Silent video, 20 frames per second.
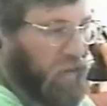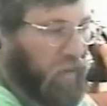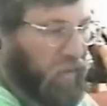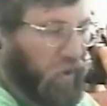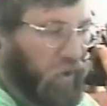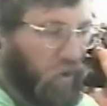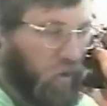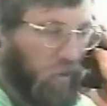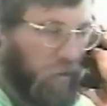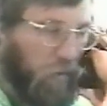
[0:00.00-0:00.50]
steam
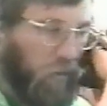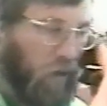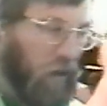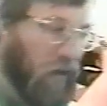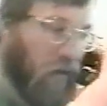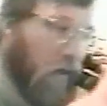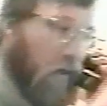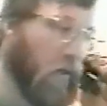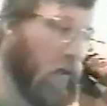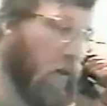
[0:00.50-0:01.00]
plume
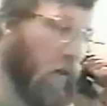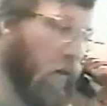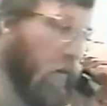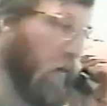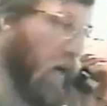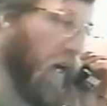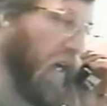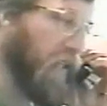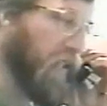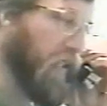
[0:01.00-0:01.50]

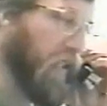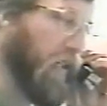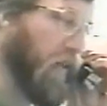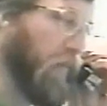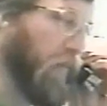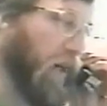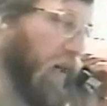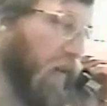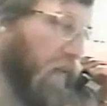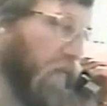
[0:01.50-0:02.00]
rising
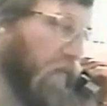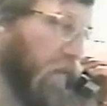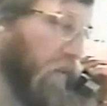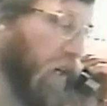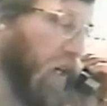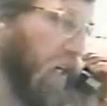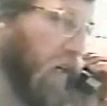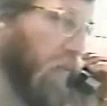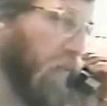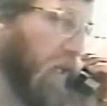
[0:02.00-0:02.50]

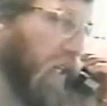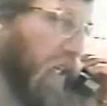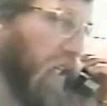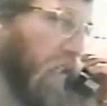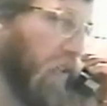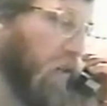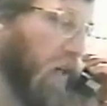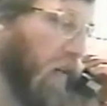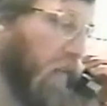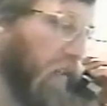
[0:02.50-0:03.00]
above Crater
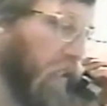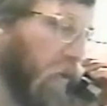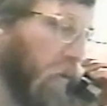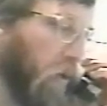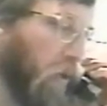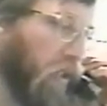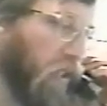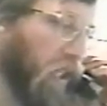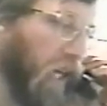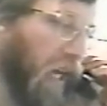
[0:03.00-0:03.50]
Peak and traveling
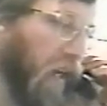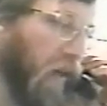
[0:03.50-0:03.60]
towards